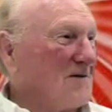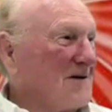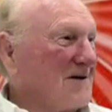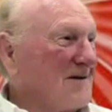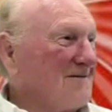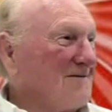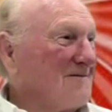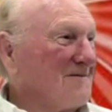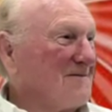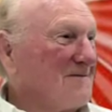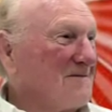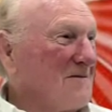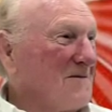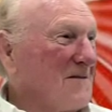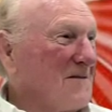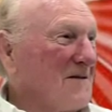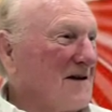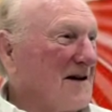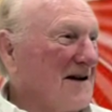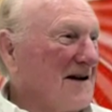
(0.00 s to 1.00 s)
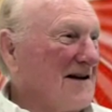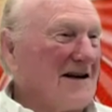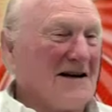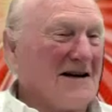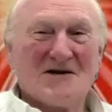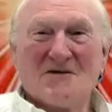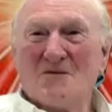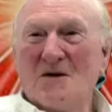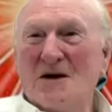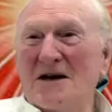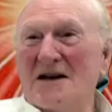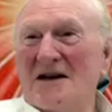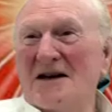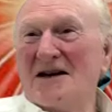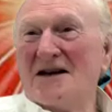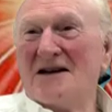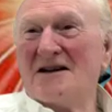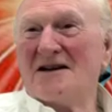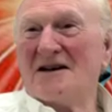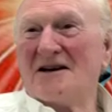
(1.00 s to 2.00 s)
It doesn't mean
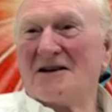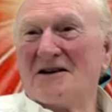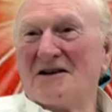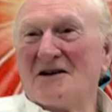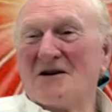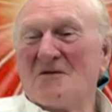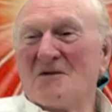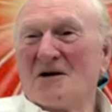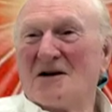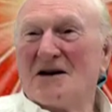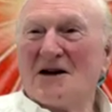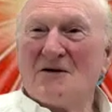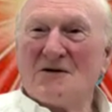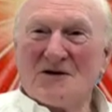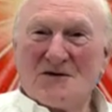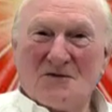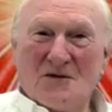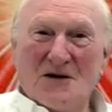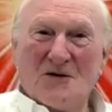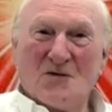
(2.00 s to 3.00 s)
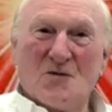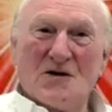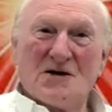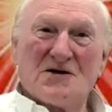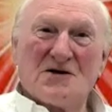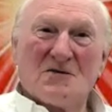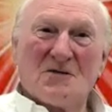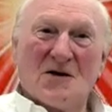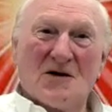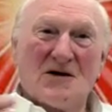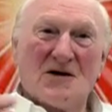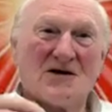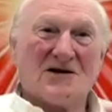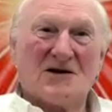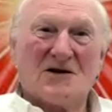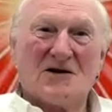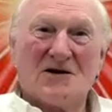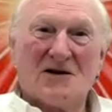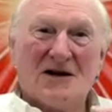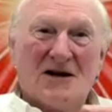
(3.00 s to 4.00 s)
anything, you know, but now it's been wisdomized,
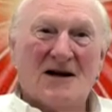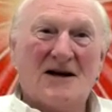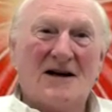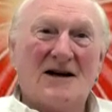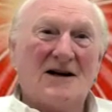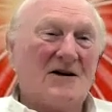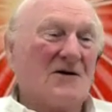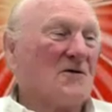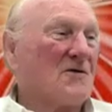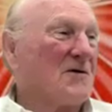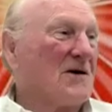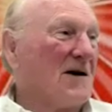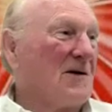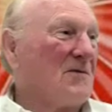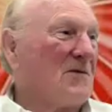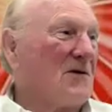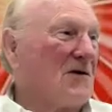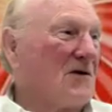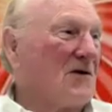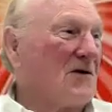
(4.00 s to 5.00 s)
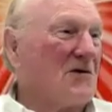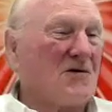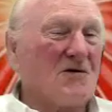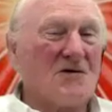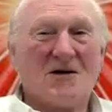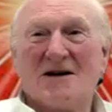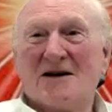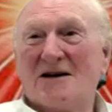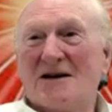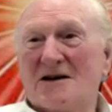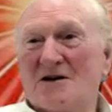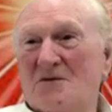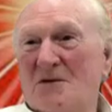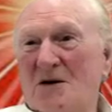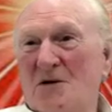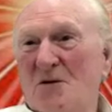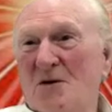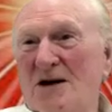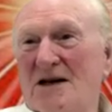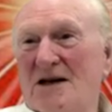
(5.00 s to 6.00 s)
so it'll come to you and just be
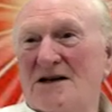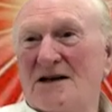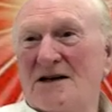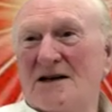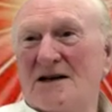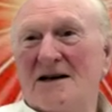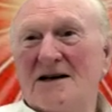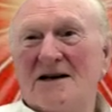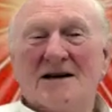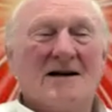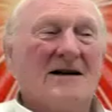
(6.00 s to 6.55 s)
rested.